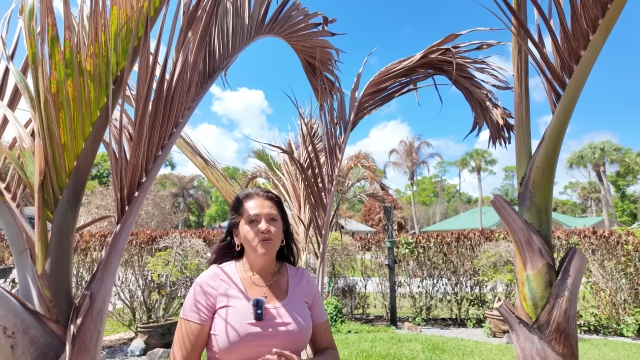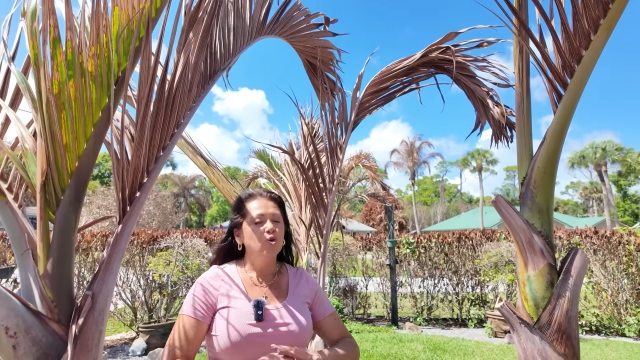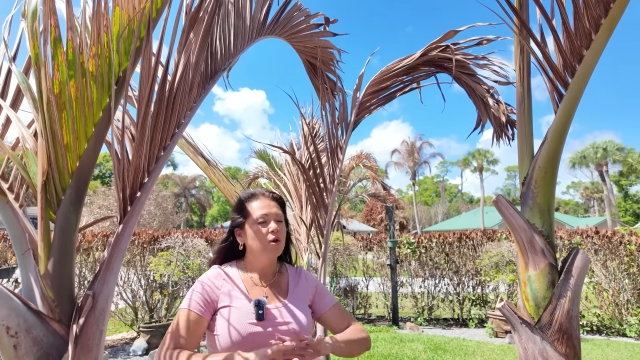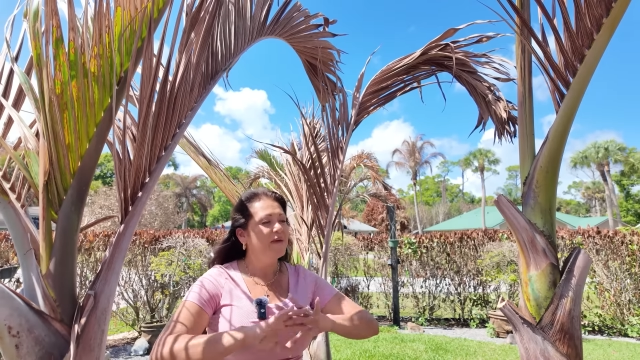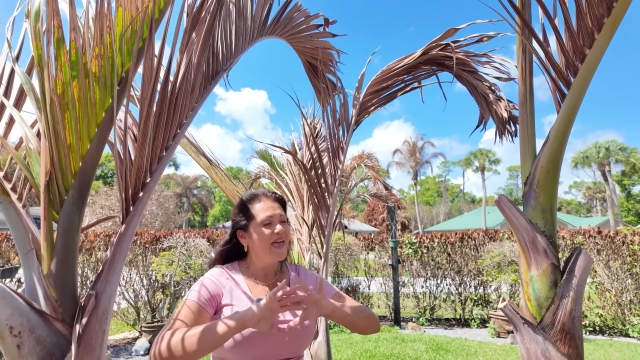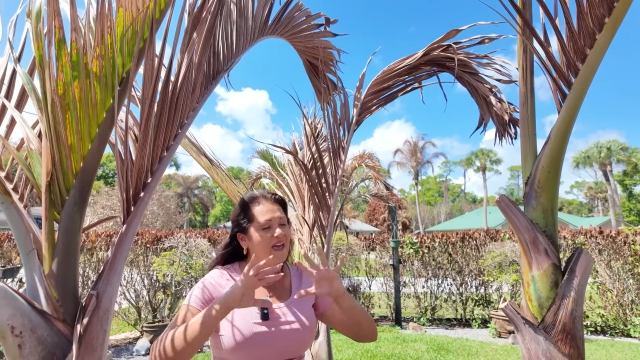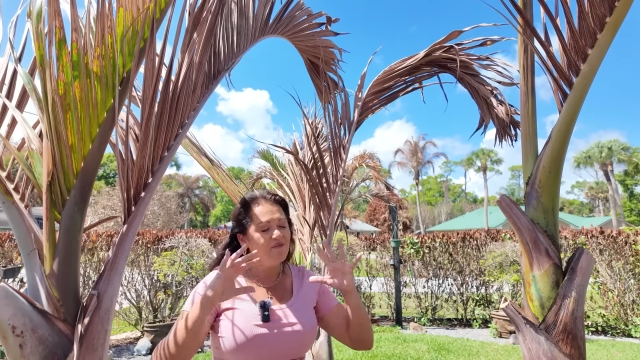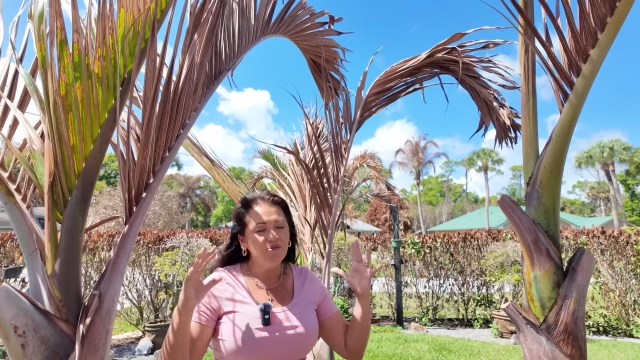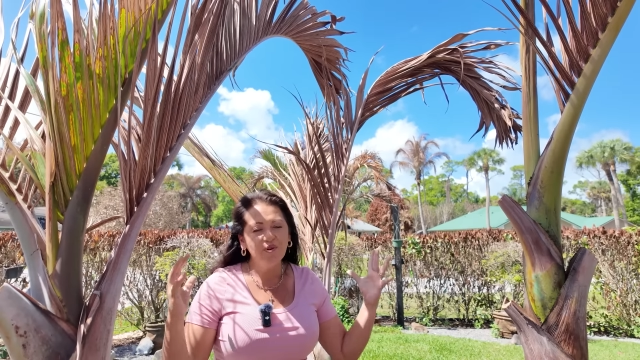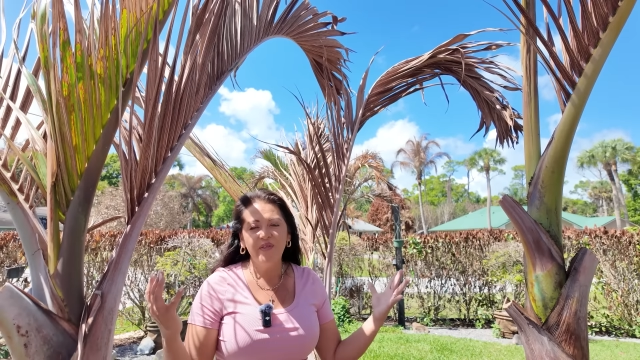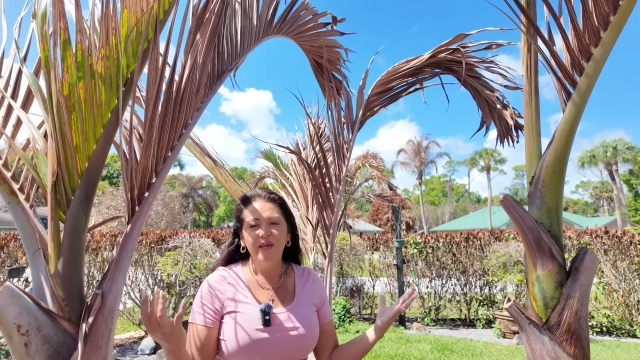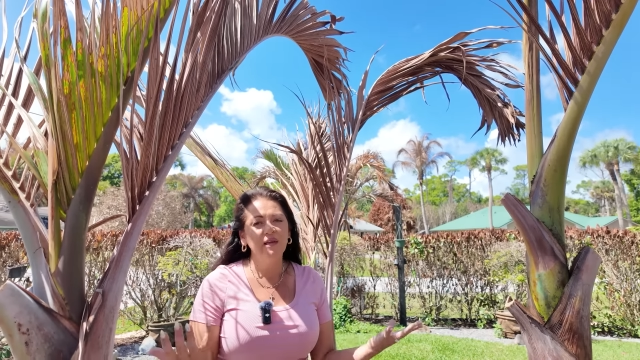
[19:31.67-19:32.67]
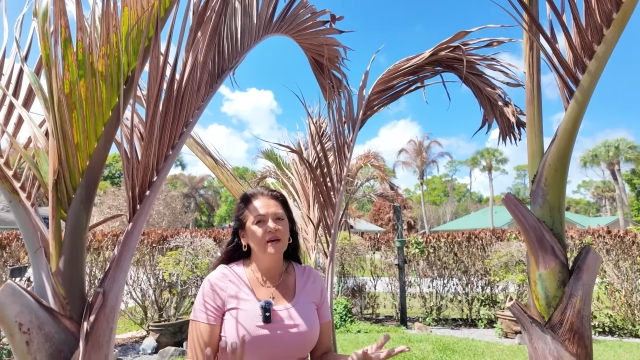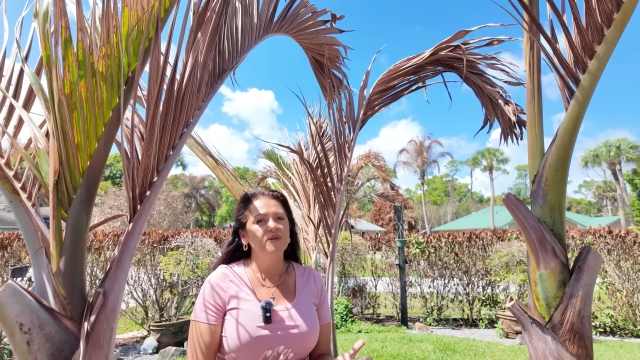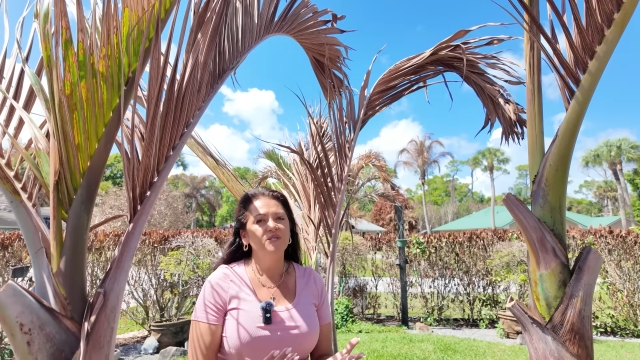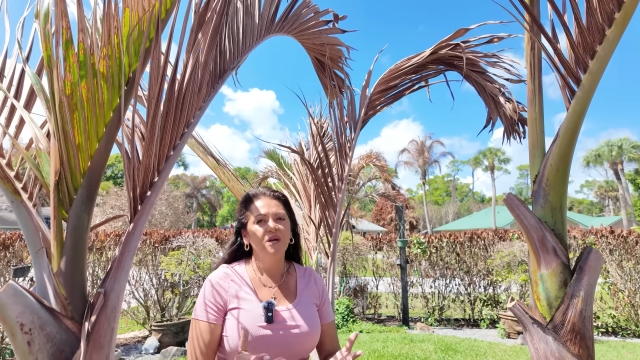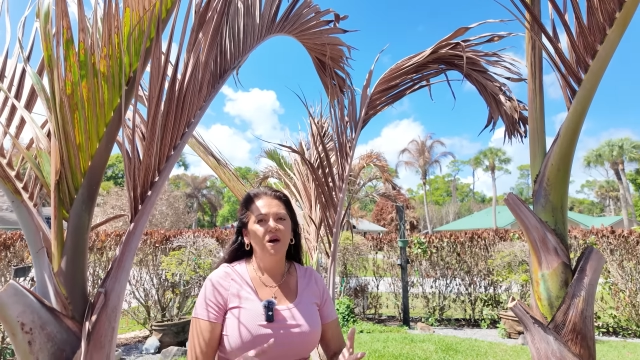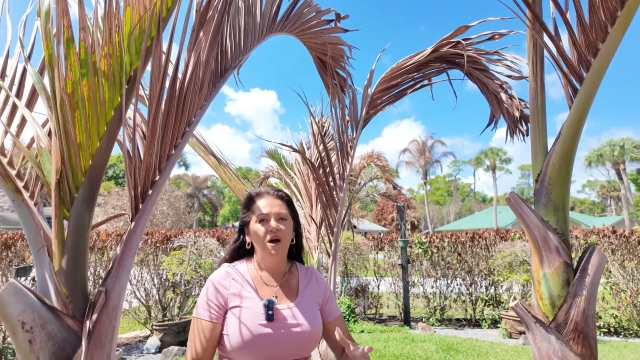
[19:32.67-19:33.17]
trim everything
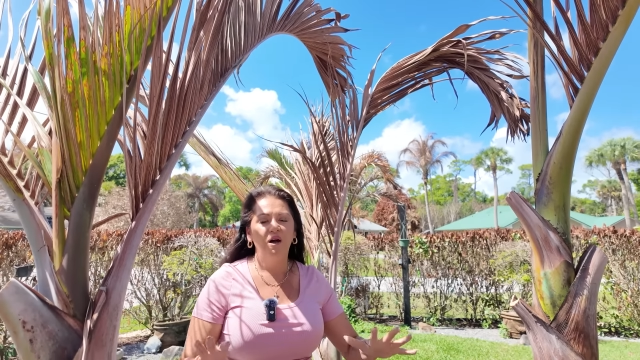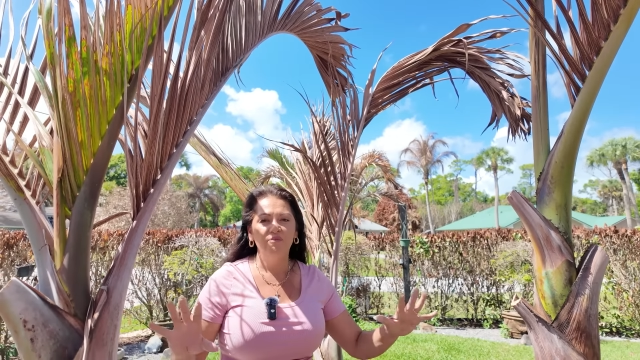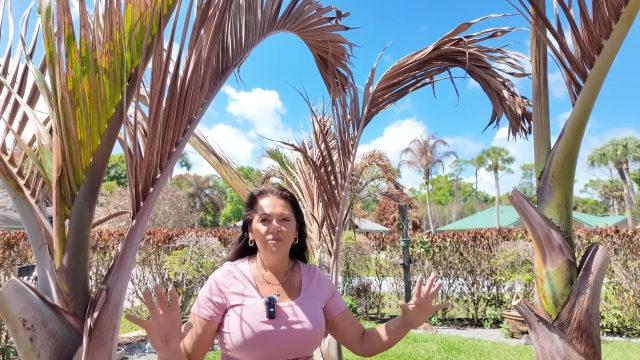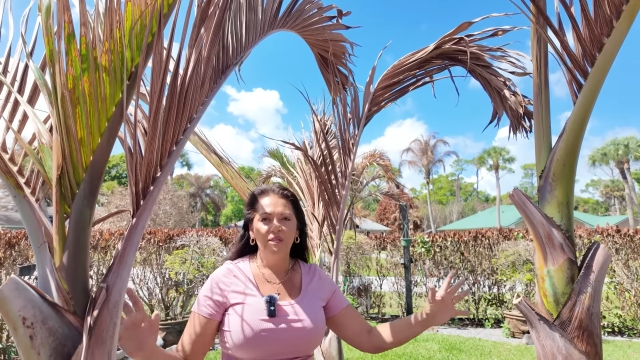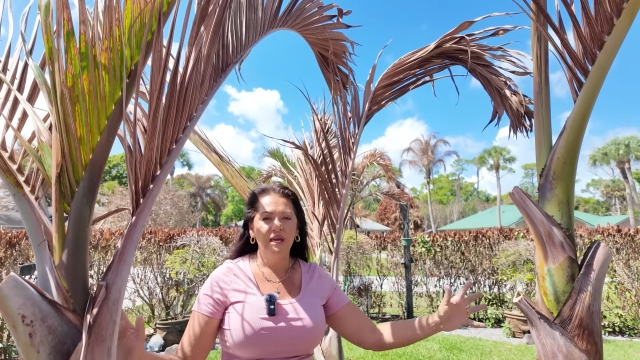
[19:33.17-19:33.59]
else off